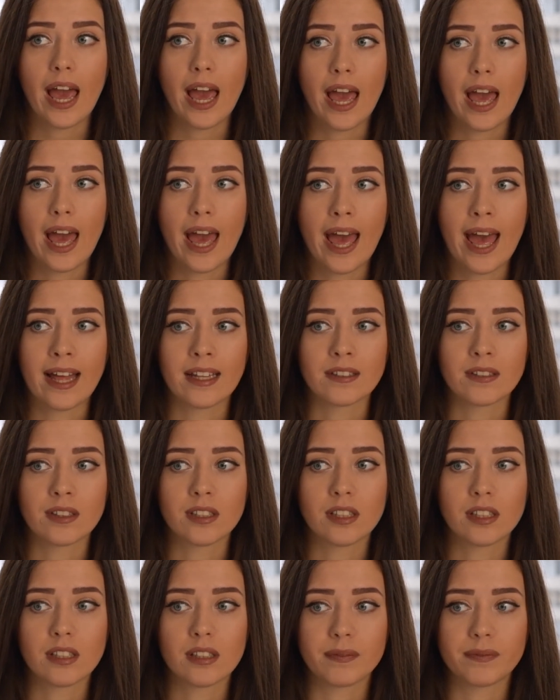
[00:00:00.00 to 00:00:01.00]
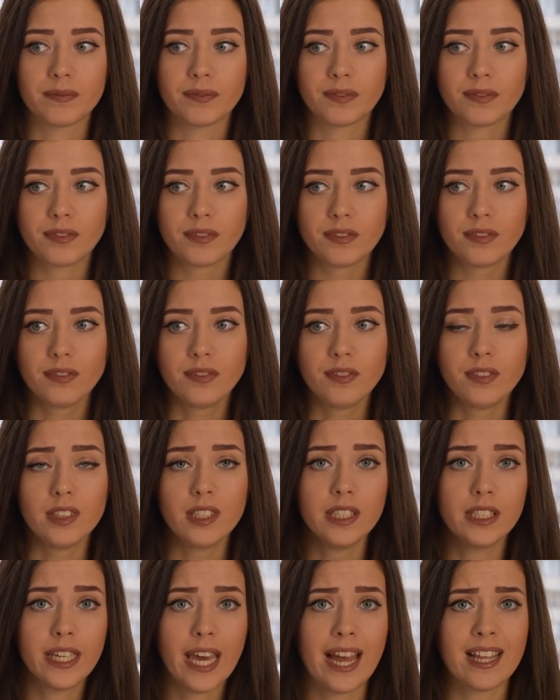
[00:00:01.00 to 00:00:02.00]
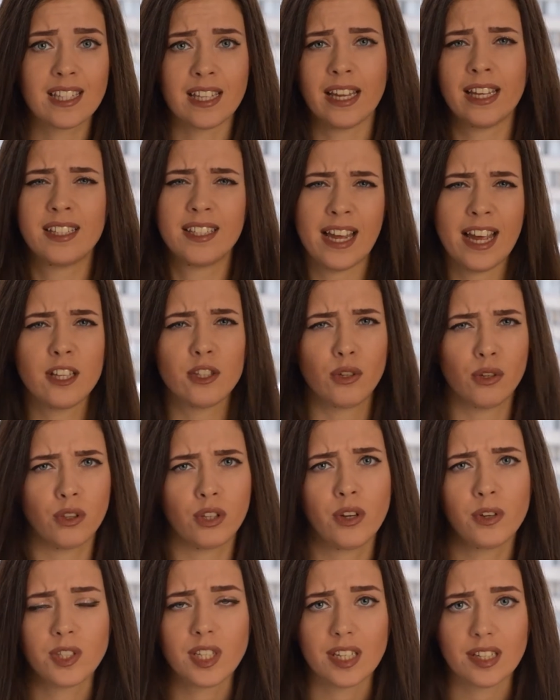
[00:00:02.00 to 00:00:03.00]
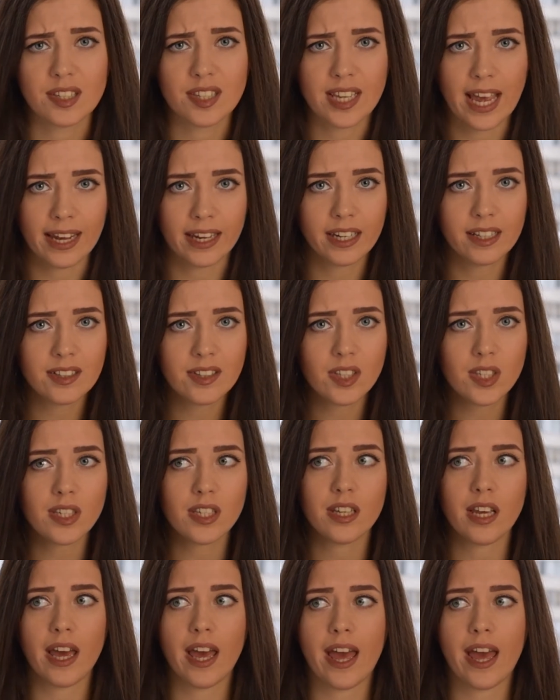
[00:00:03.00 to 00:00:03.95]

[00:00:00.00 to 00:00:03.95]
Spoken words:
And yeah, it's 10 to 13 seconds.